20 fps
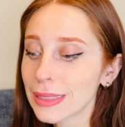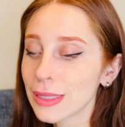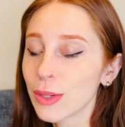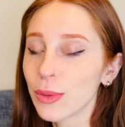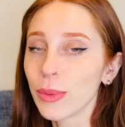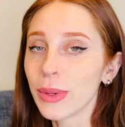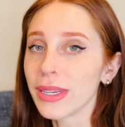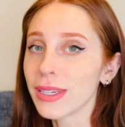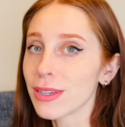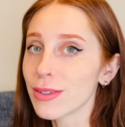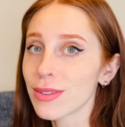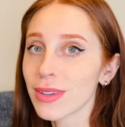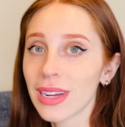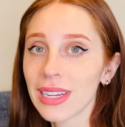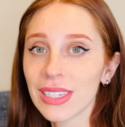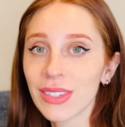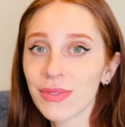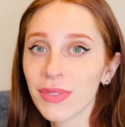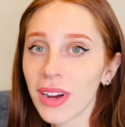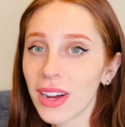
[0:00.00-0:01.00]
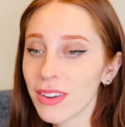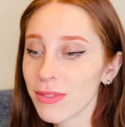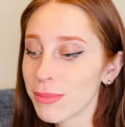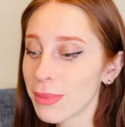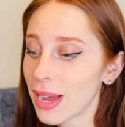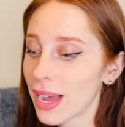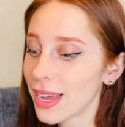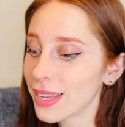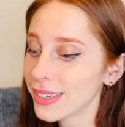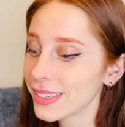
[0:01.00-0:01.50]
Windows 95
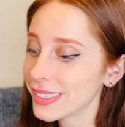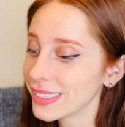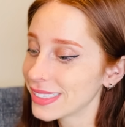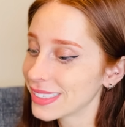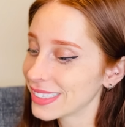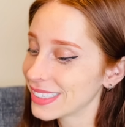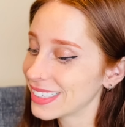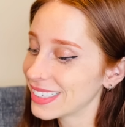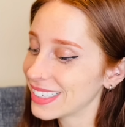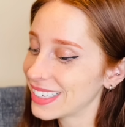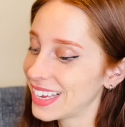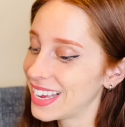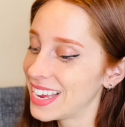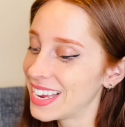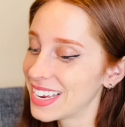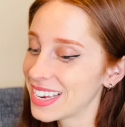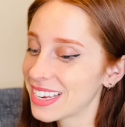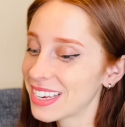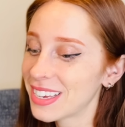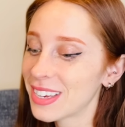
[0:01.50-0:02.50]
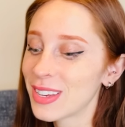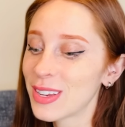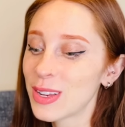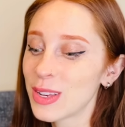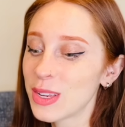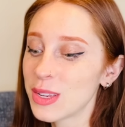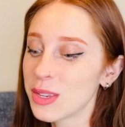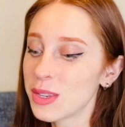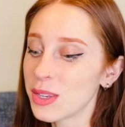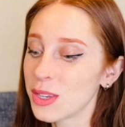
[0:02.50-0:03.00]
man,
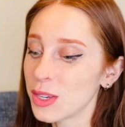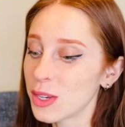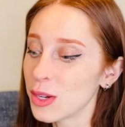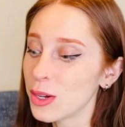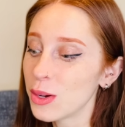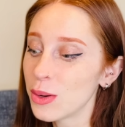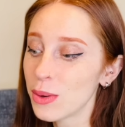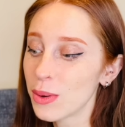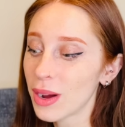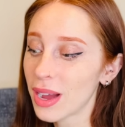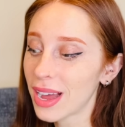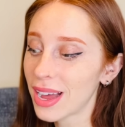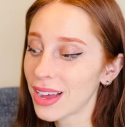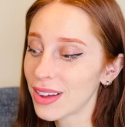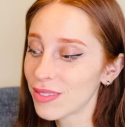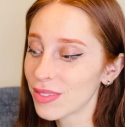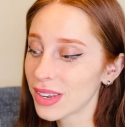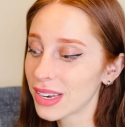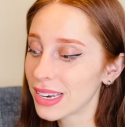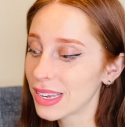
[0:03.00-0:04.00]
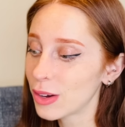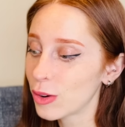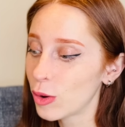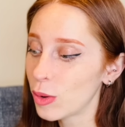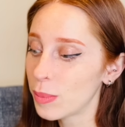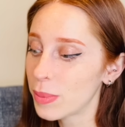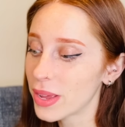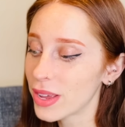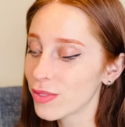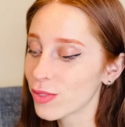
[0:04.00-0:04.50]
you have a little
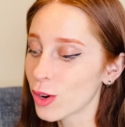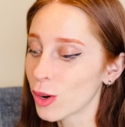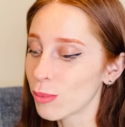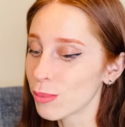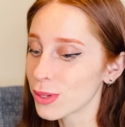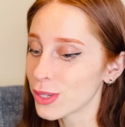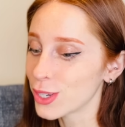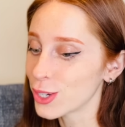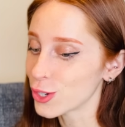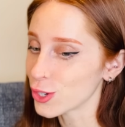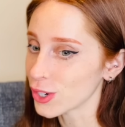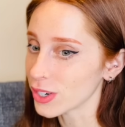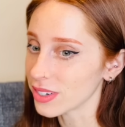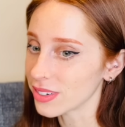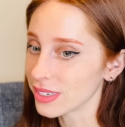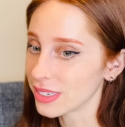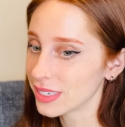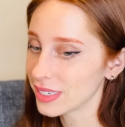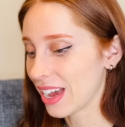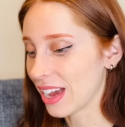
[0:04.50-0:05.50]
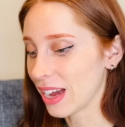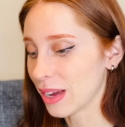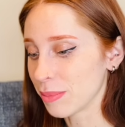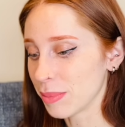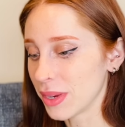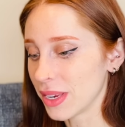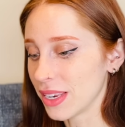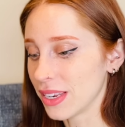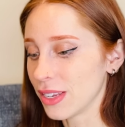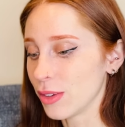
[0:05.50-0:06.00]
bit of competition. I
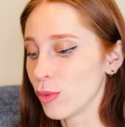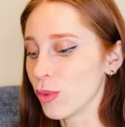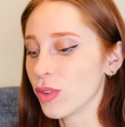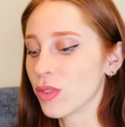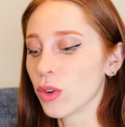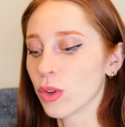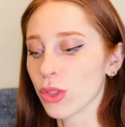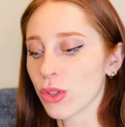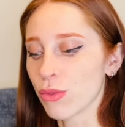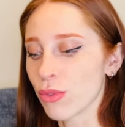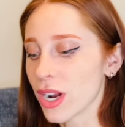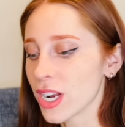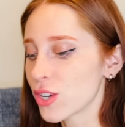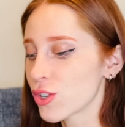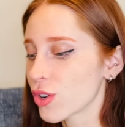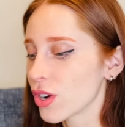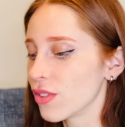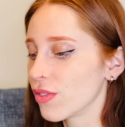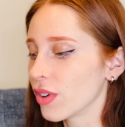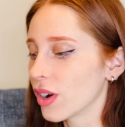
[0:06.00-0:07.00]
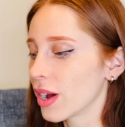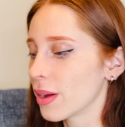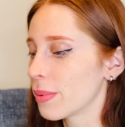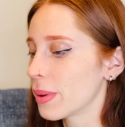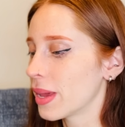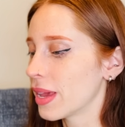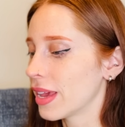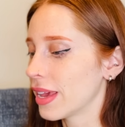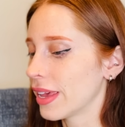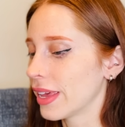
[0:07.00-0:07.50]
mean, we've got the retro vibe
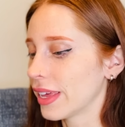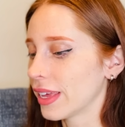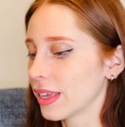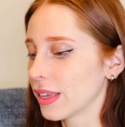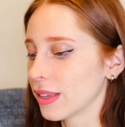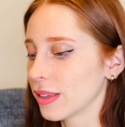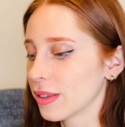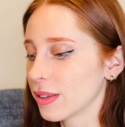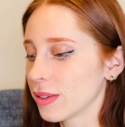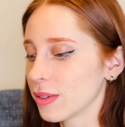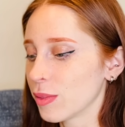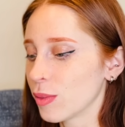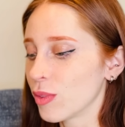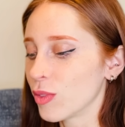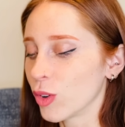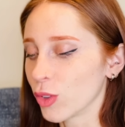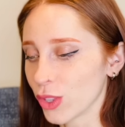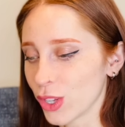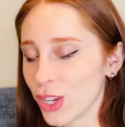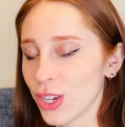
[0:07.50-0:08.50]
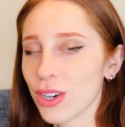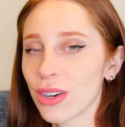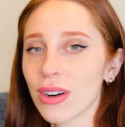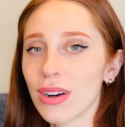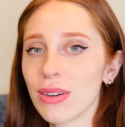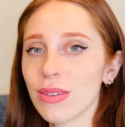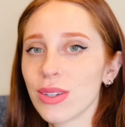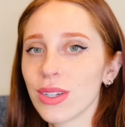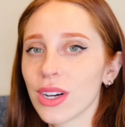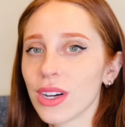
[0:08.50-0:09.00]
here. We've got the
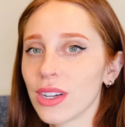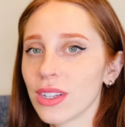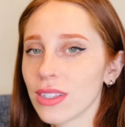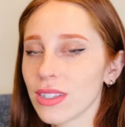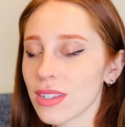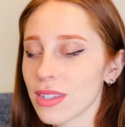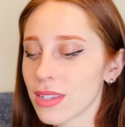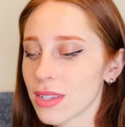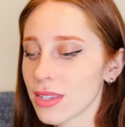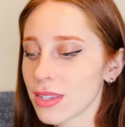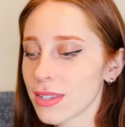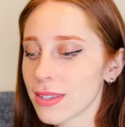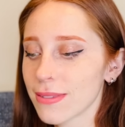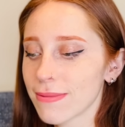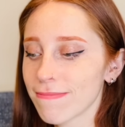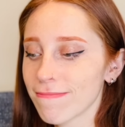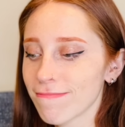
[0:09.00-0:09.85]
Euro dance.